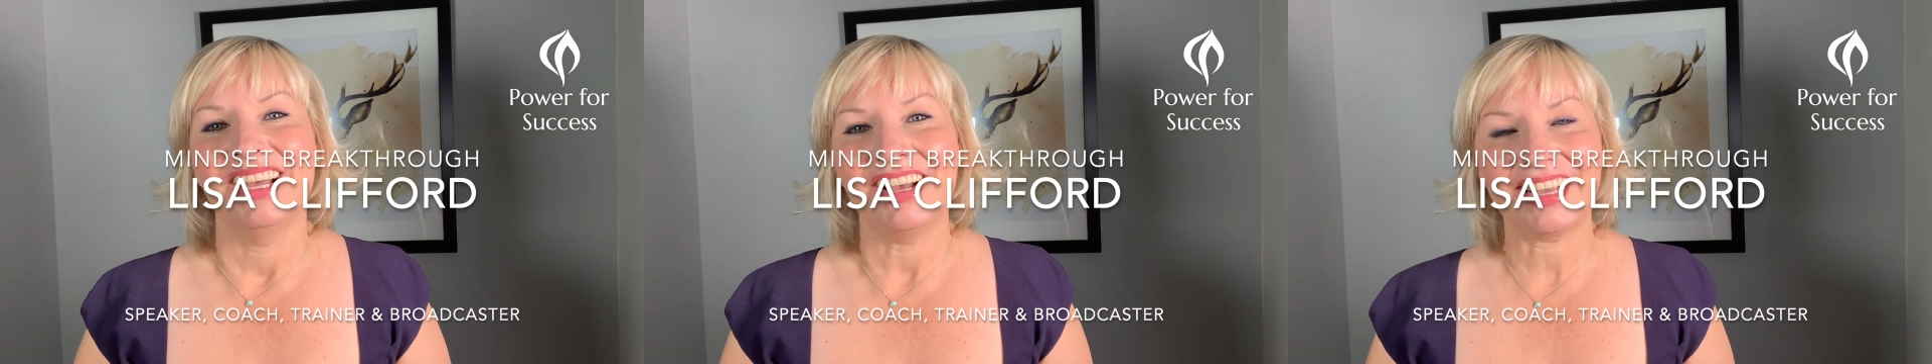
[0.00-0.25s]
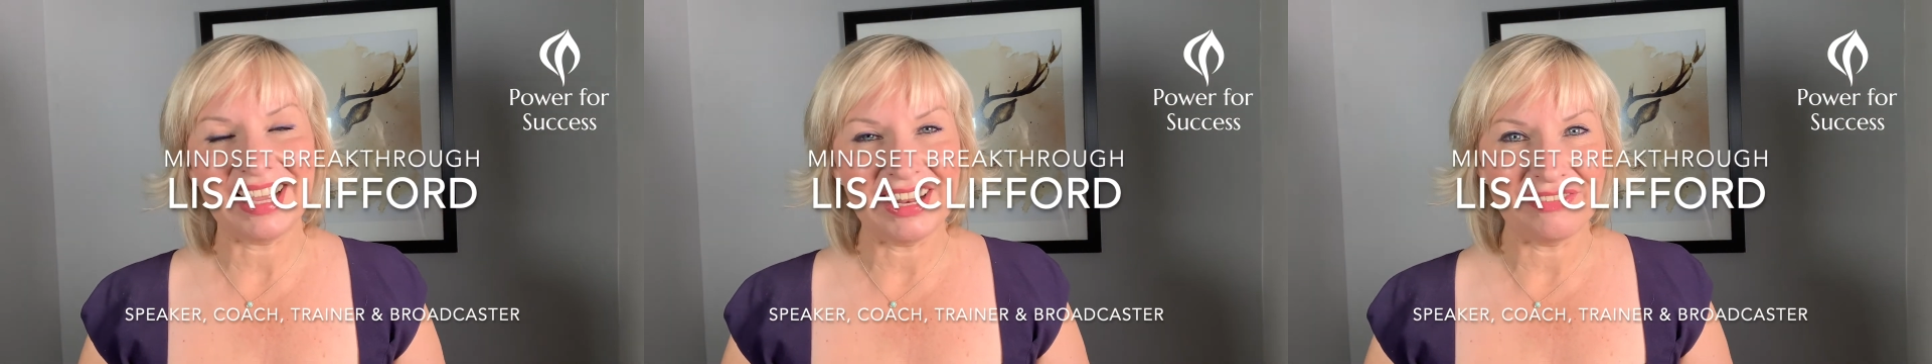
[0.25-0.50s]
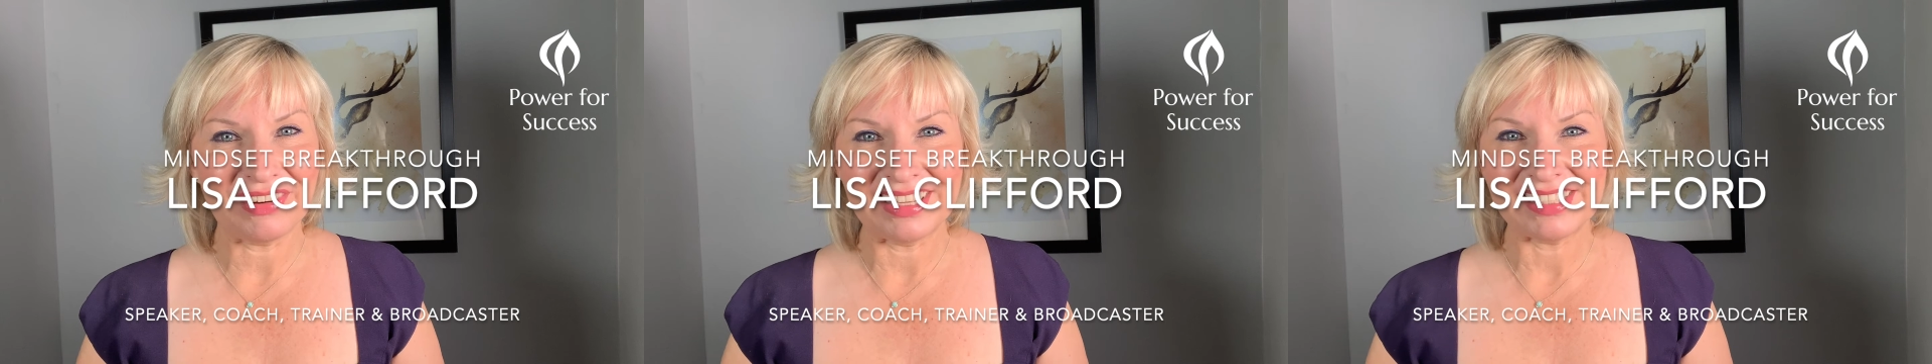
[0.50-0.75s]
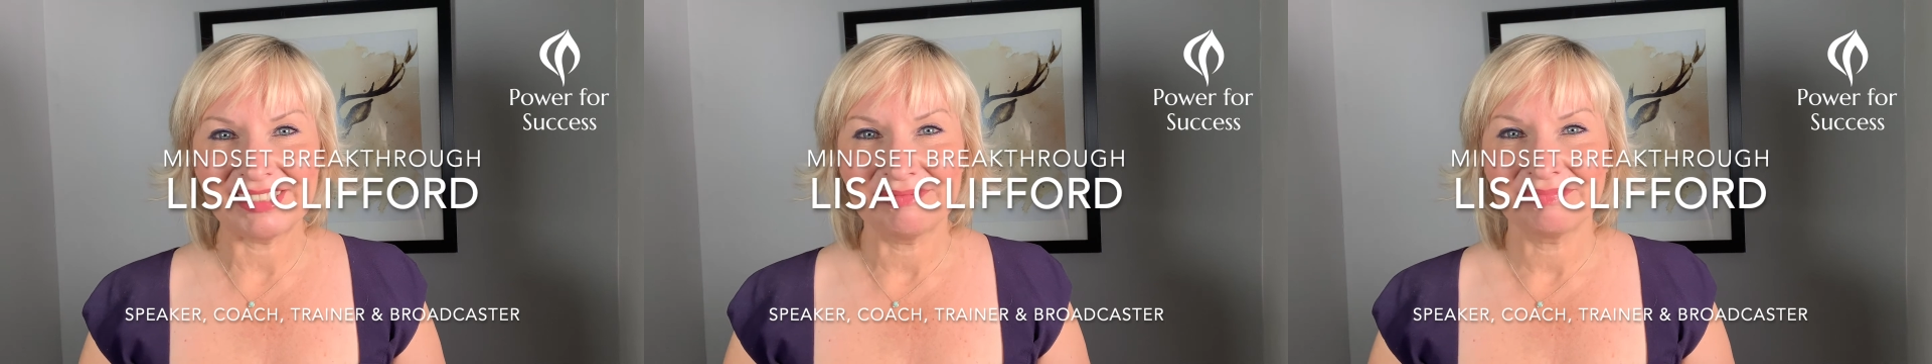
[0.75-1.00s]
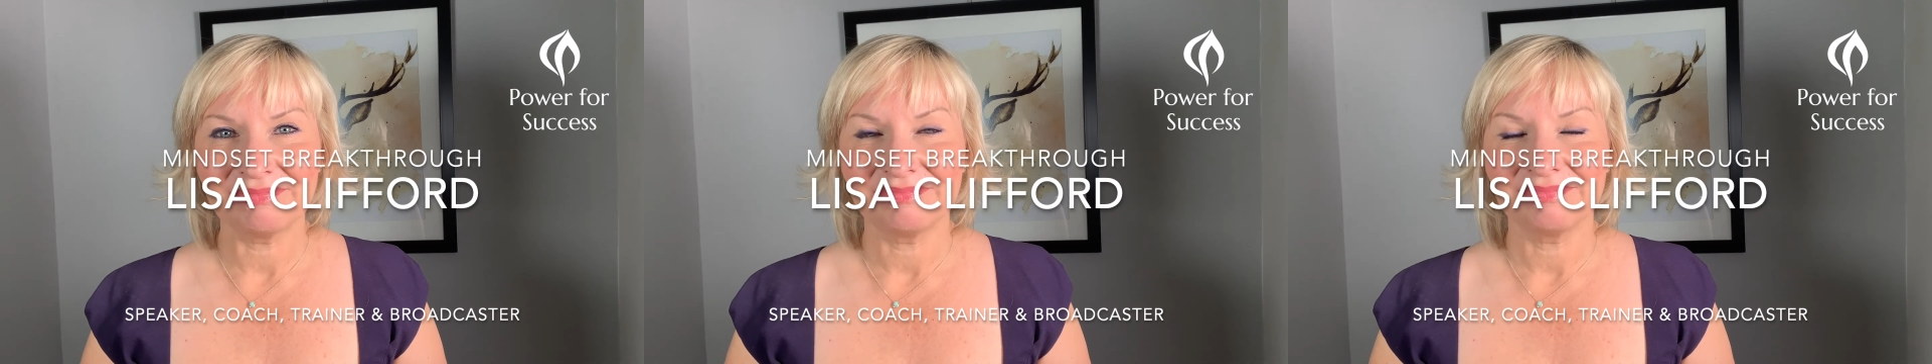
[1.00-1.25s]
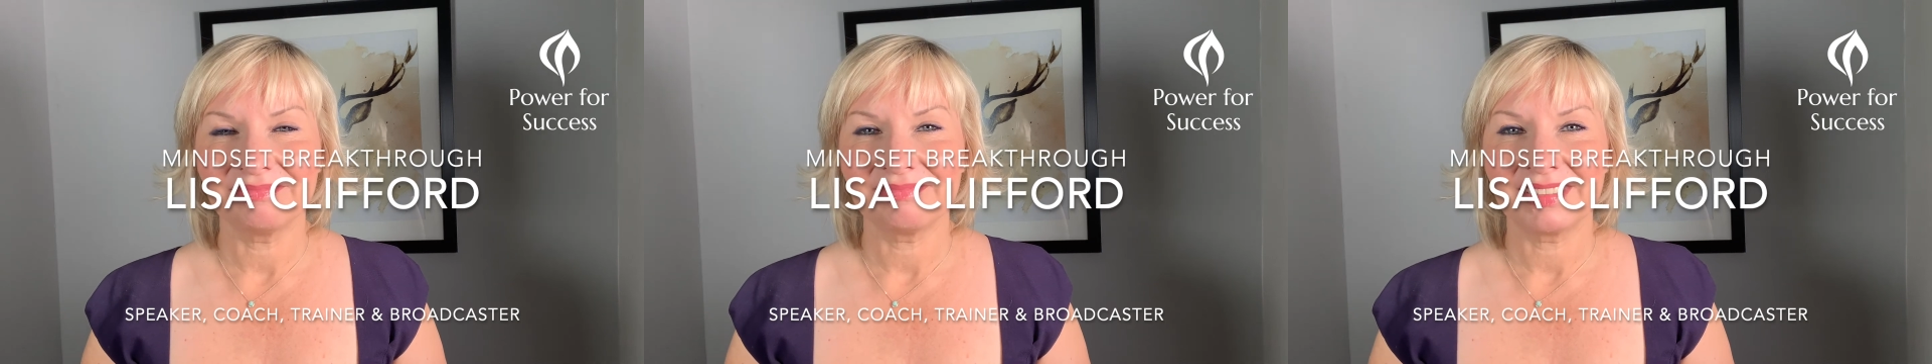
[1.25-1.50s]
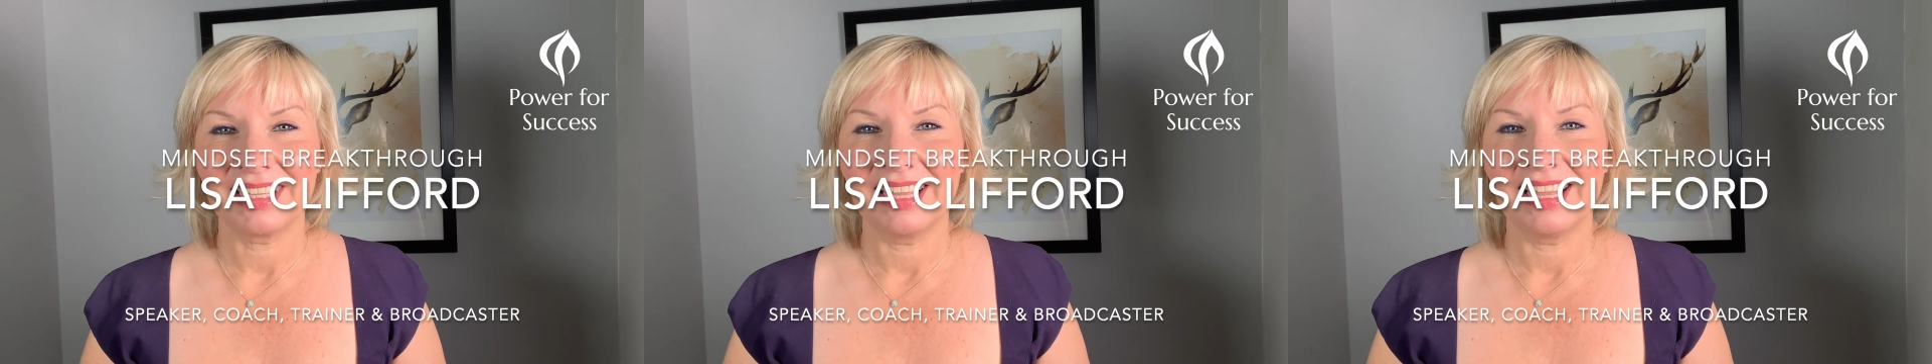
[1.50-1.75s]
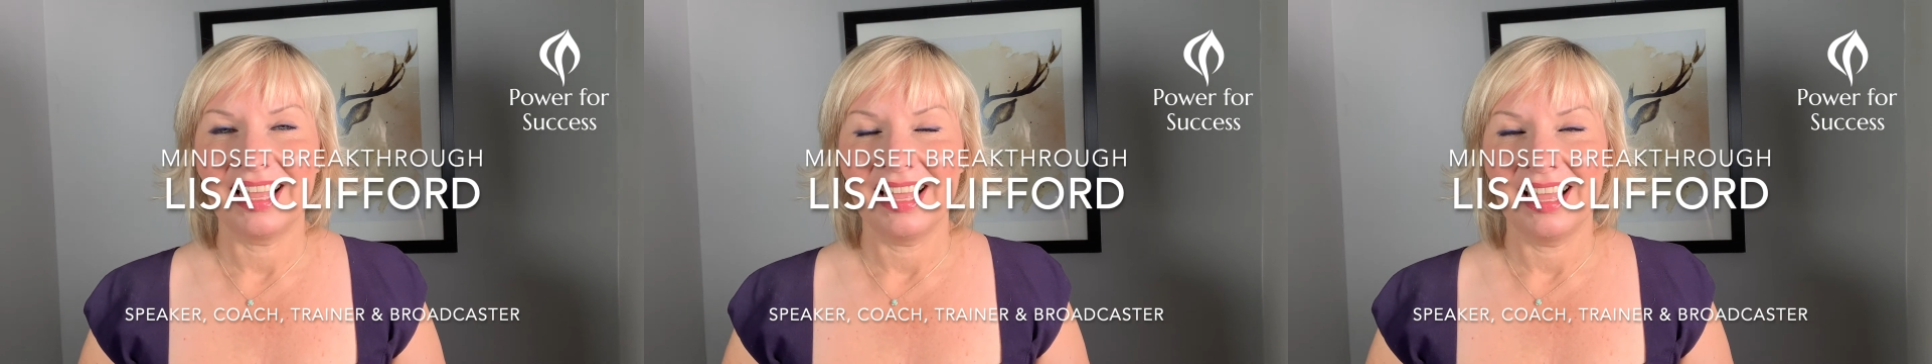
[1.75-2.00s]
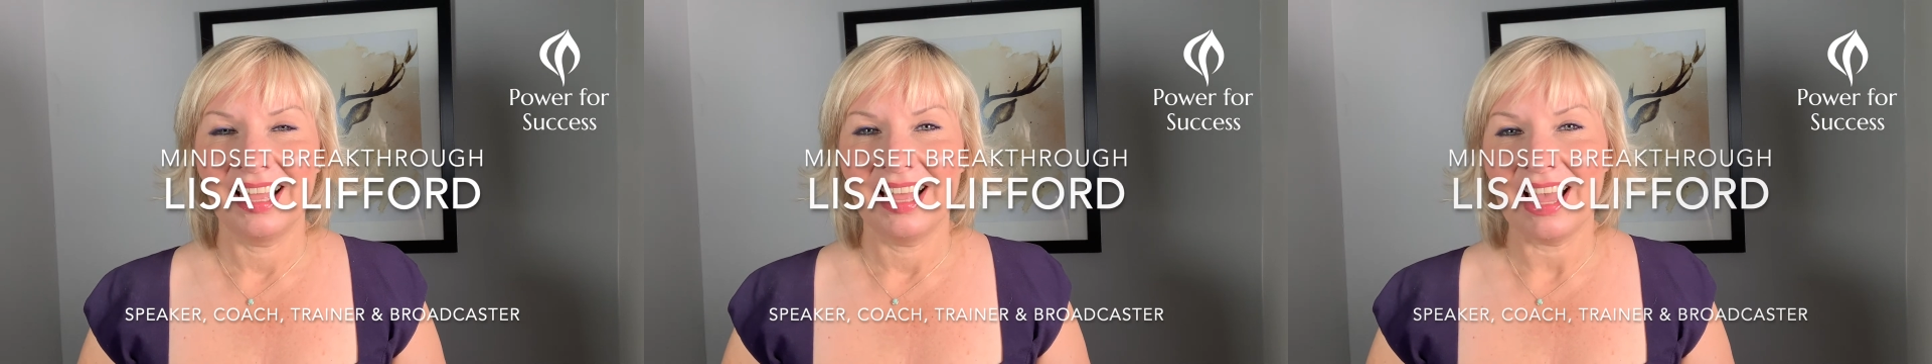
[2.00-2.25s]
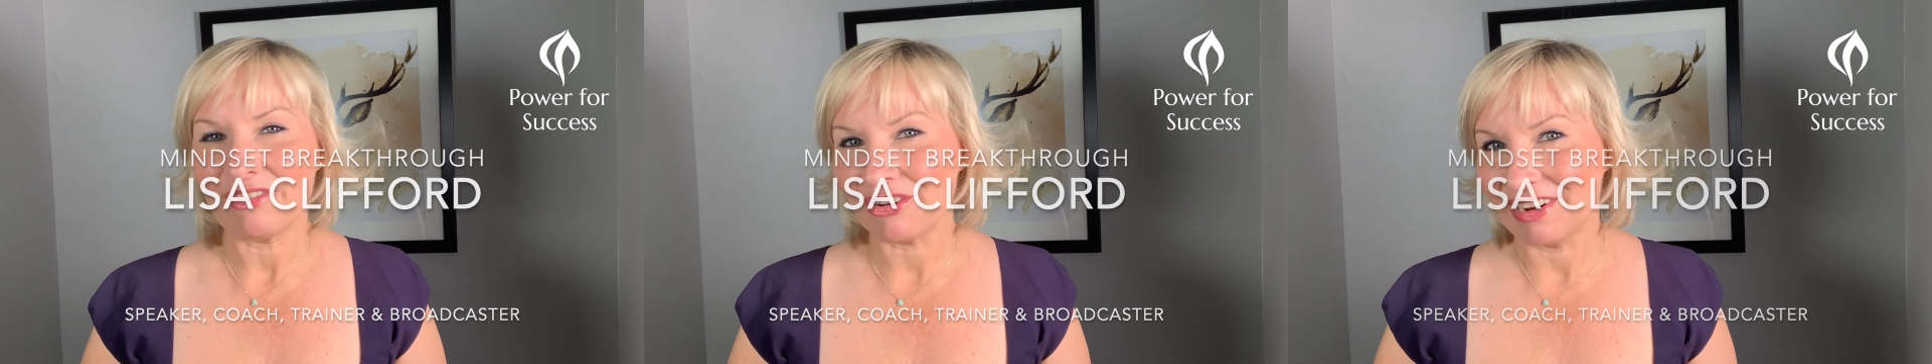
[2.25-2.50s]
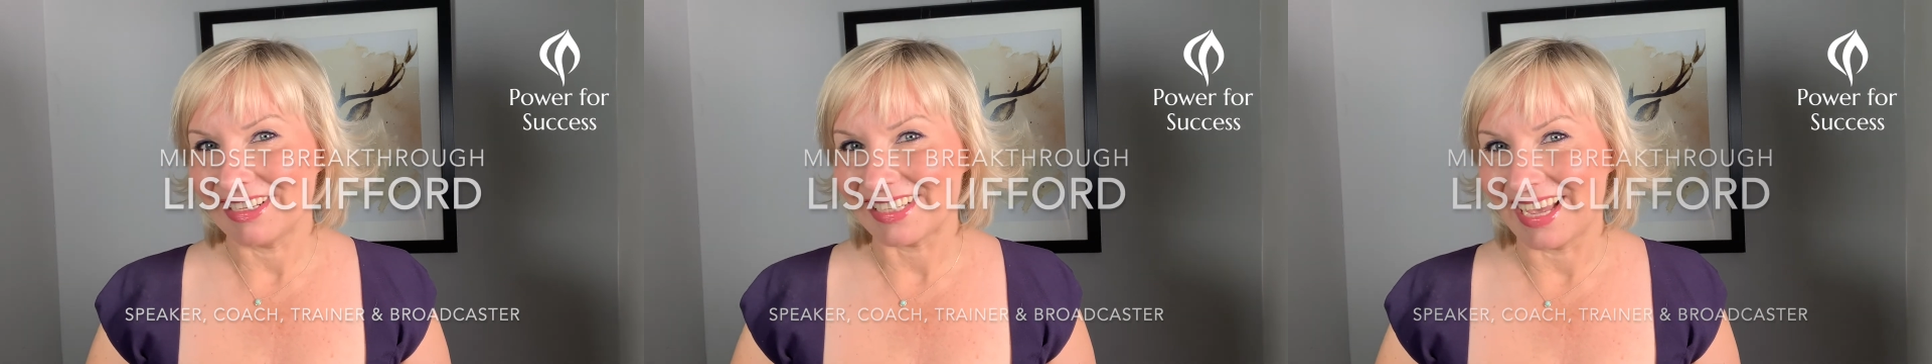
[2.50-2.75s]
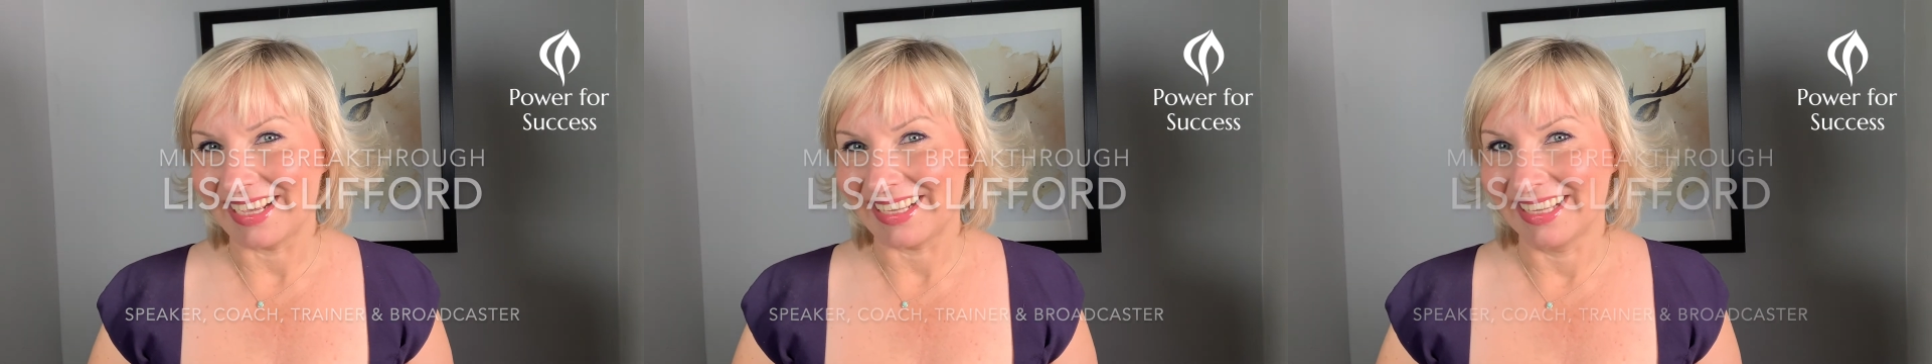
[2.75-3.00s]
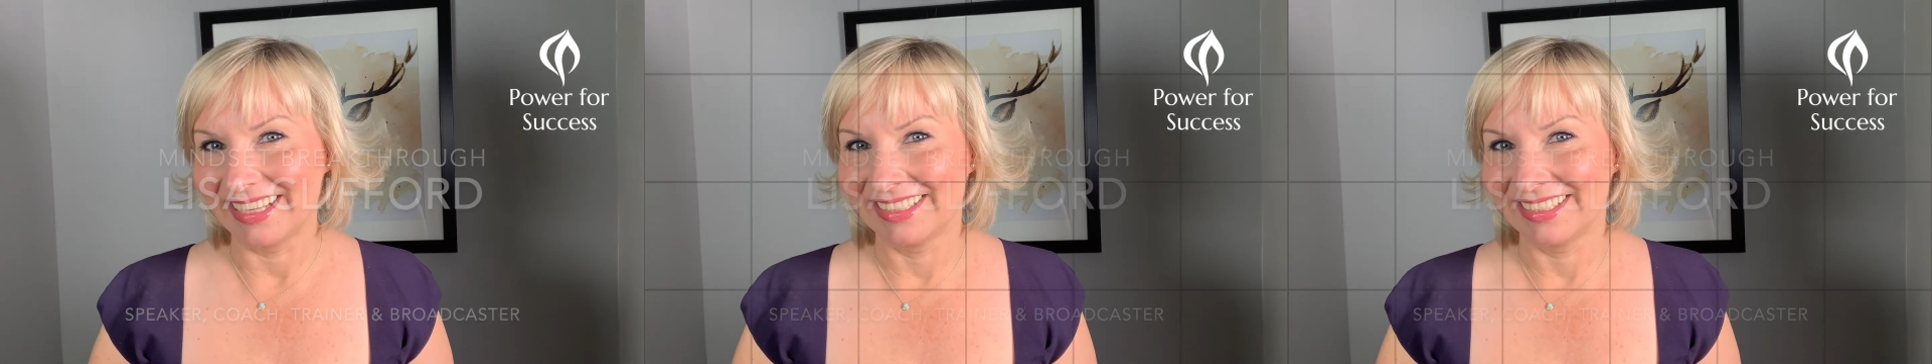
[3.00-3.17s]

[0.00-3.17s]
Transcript: Okay, lovelies, have a great day.